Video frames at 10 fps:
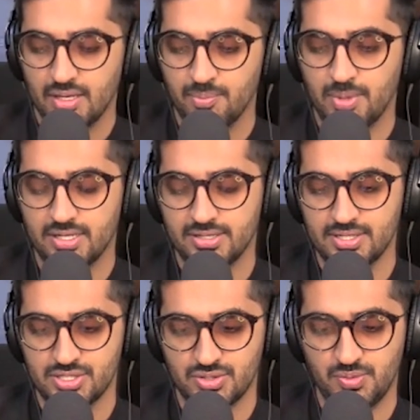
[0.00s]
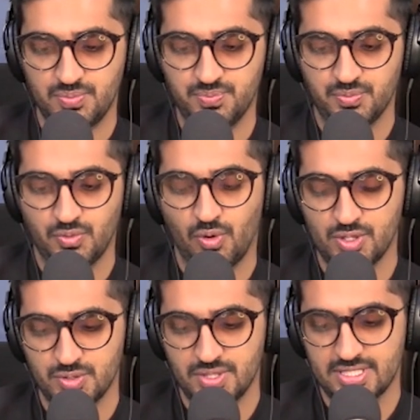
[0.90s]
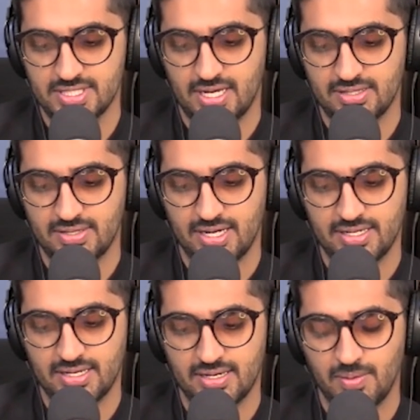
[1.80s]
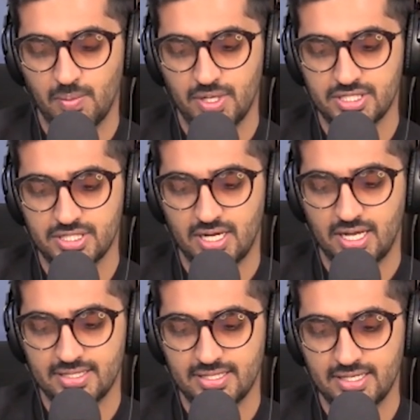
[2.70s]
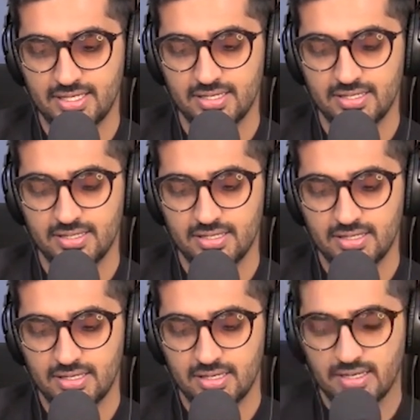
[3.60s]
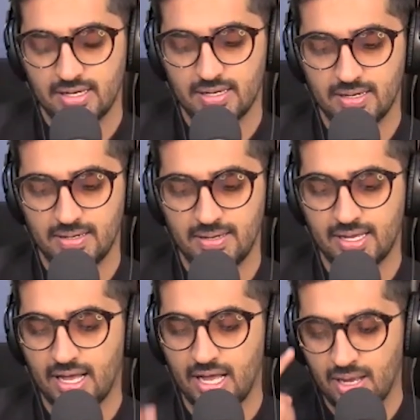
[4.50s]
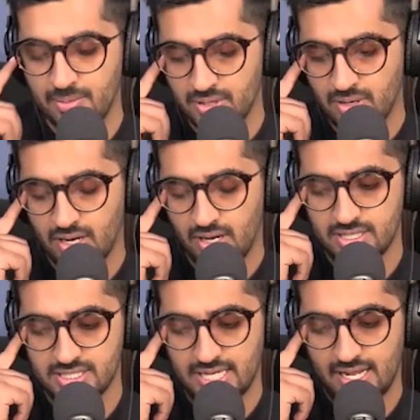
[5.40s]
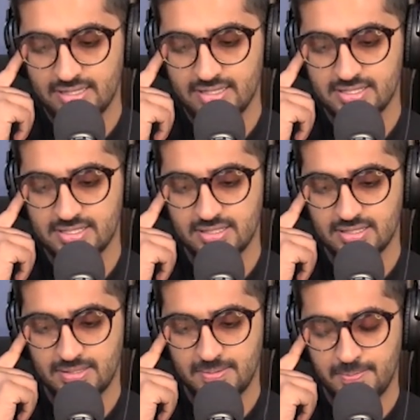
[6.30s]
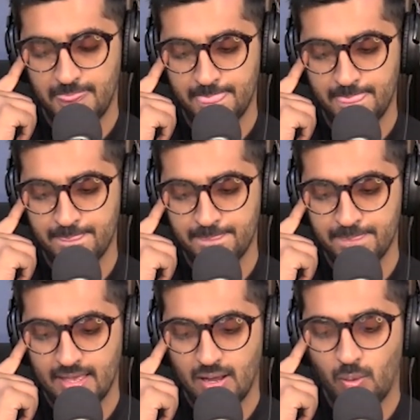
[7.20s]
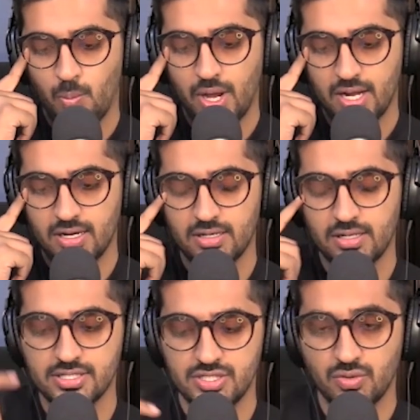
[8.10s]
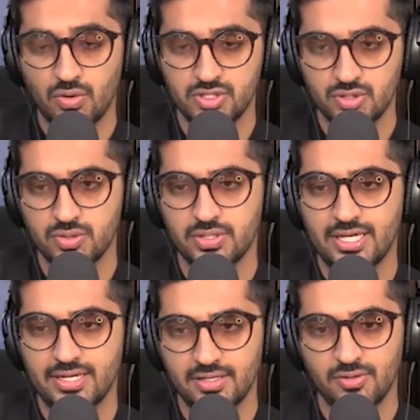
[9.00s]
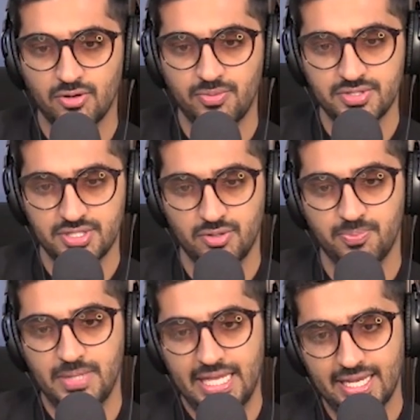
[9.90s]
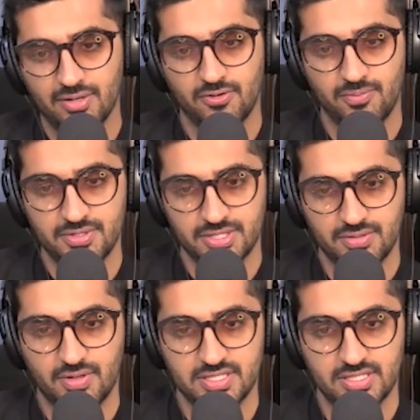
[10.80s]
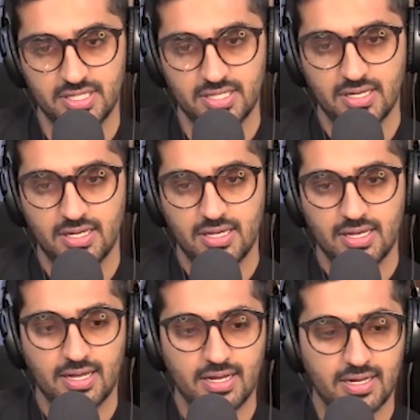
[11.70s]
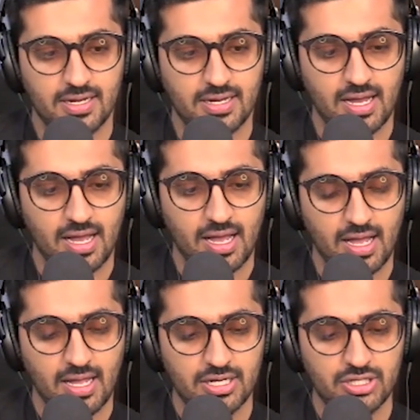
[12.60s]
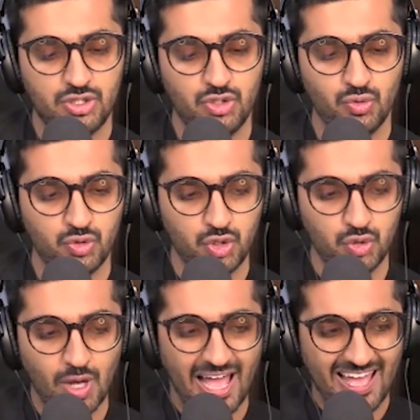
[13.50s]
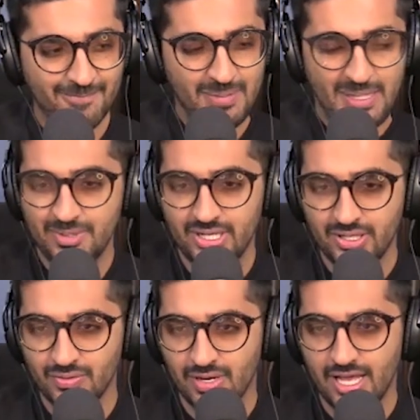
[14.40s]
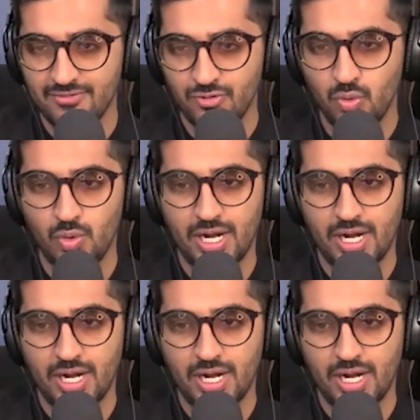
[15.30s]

but there's also this other idea, which I think, uh, like I, I'm trying to understand this, um, when, because you're also creating a lot of music, you're playing a lot of music constantly. Uh, do, do you have people in your life who